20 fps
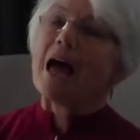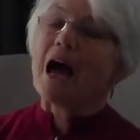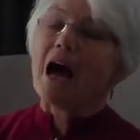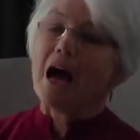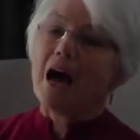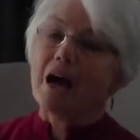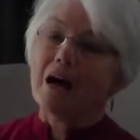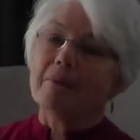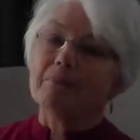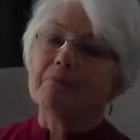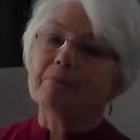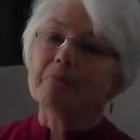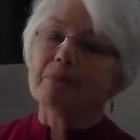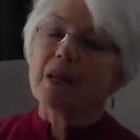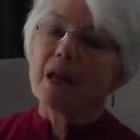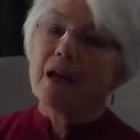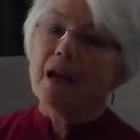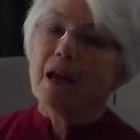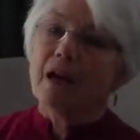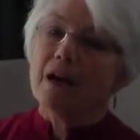
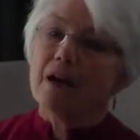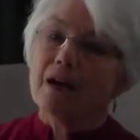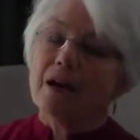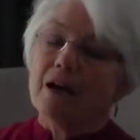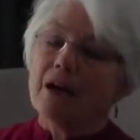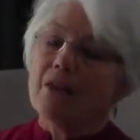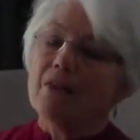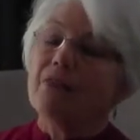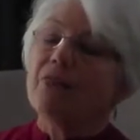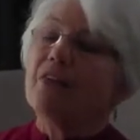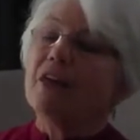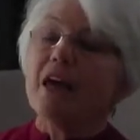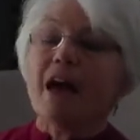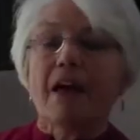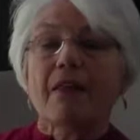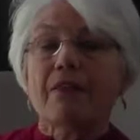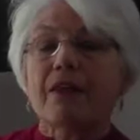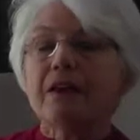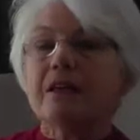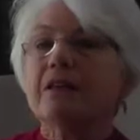The
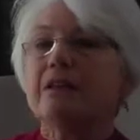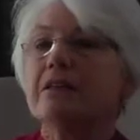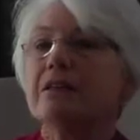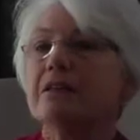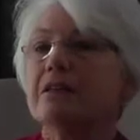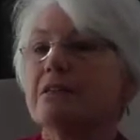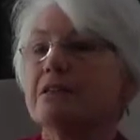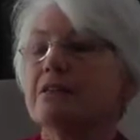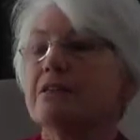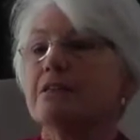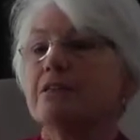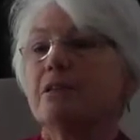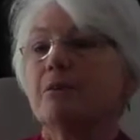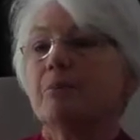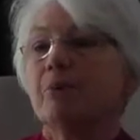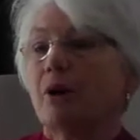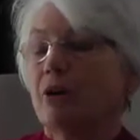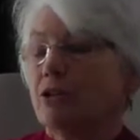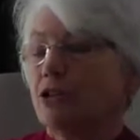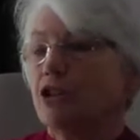other is the
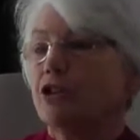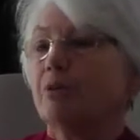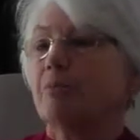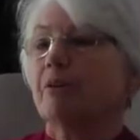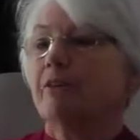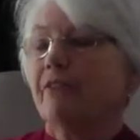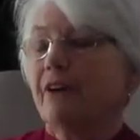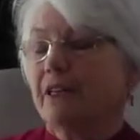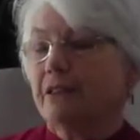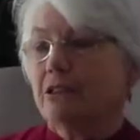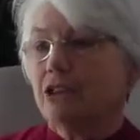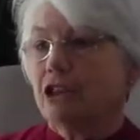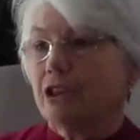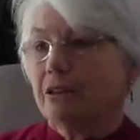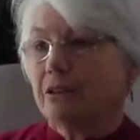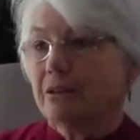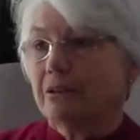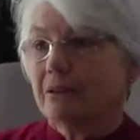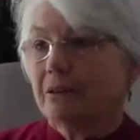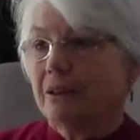approach to
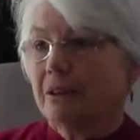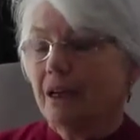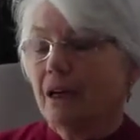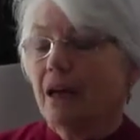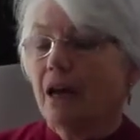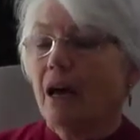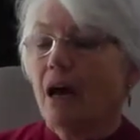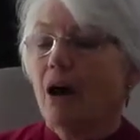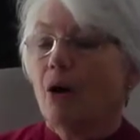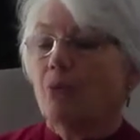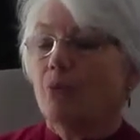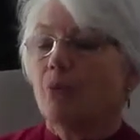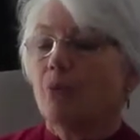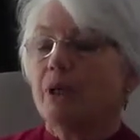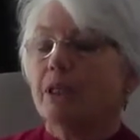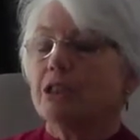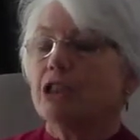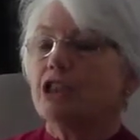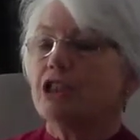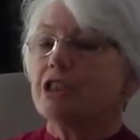prevention,
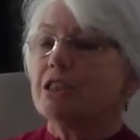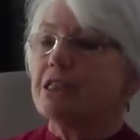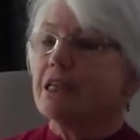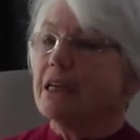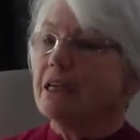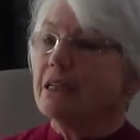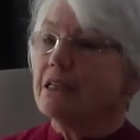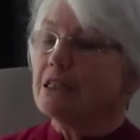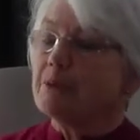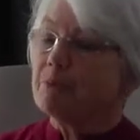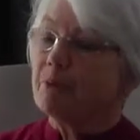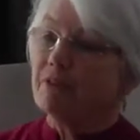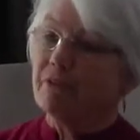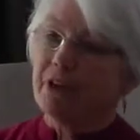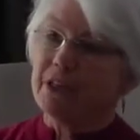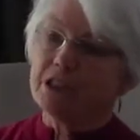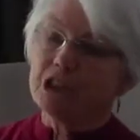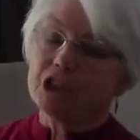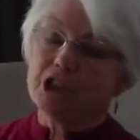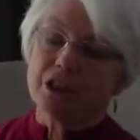which sees
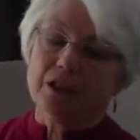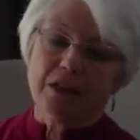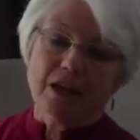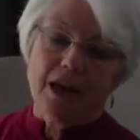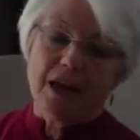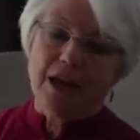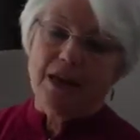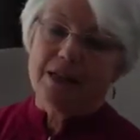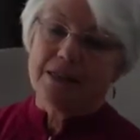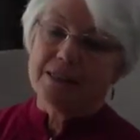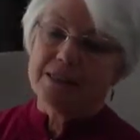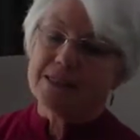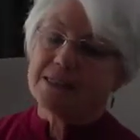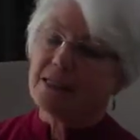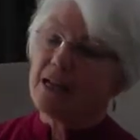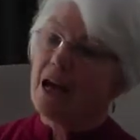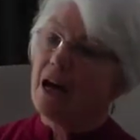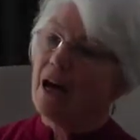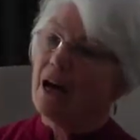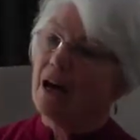prevention as
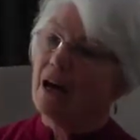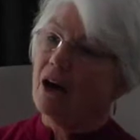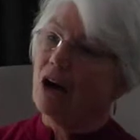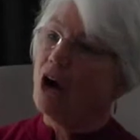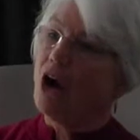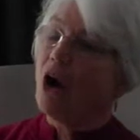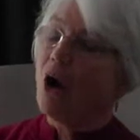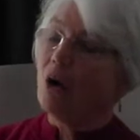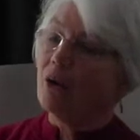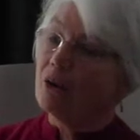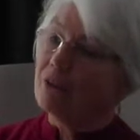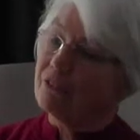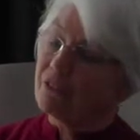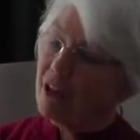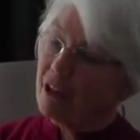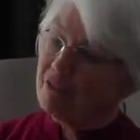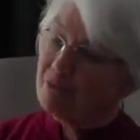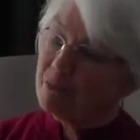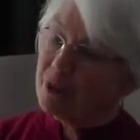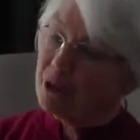a whole of
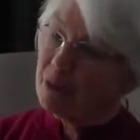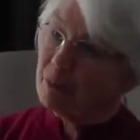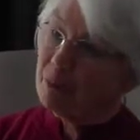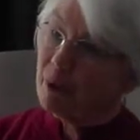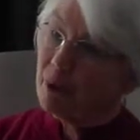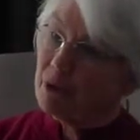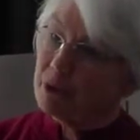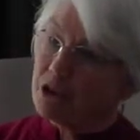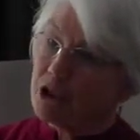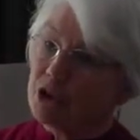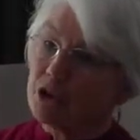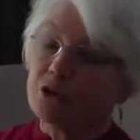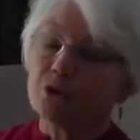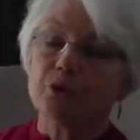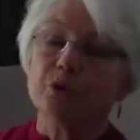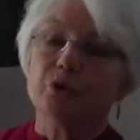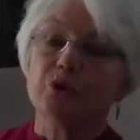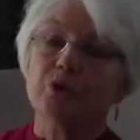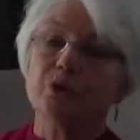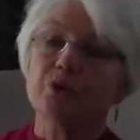government approach
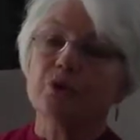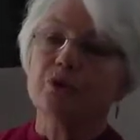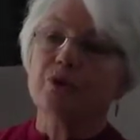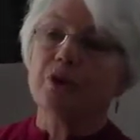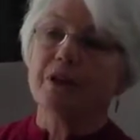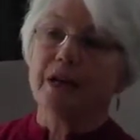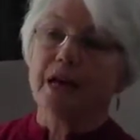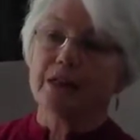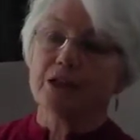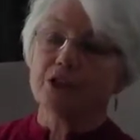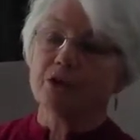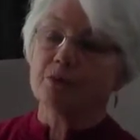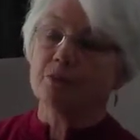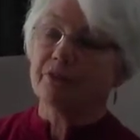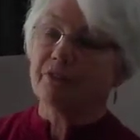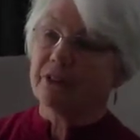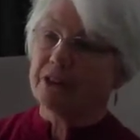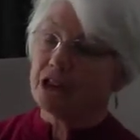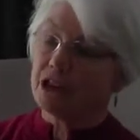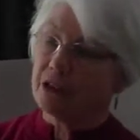through the National
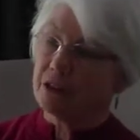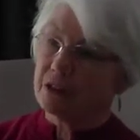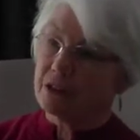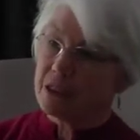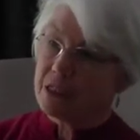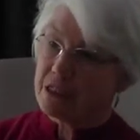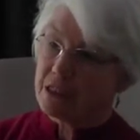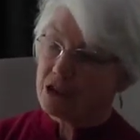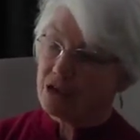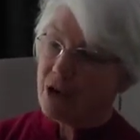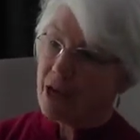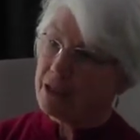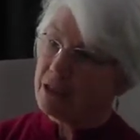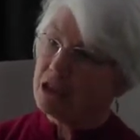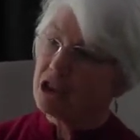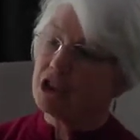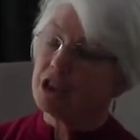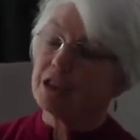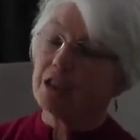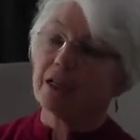Prevention
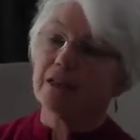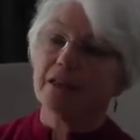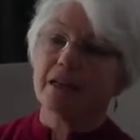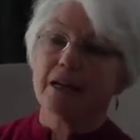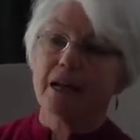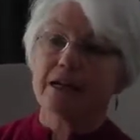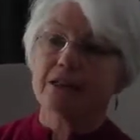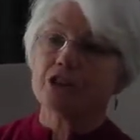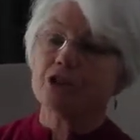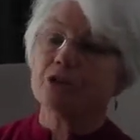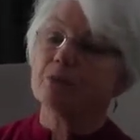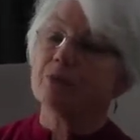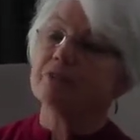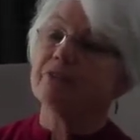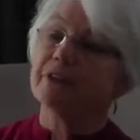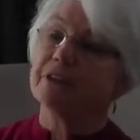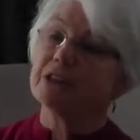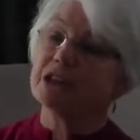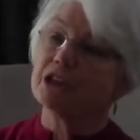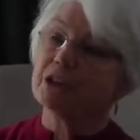Strategy and the National
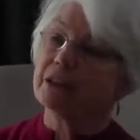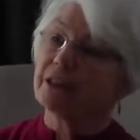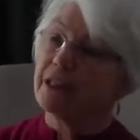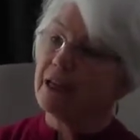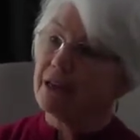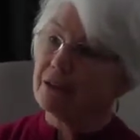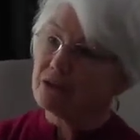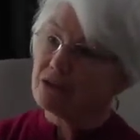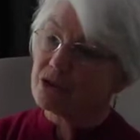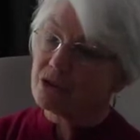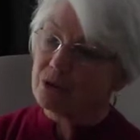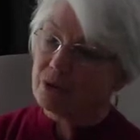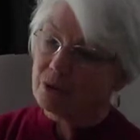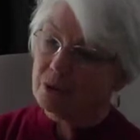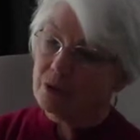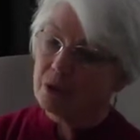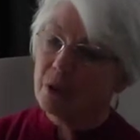Prevention Council,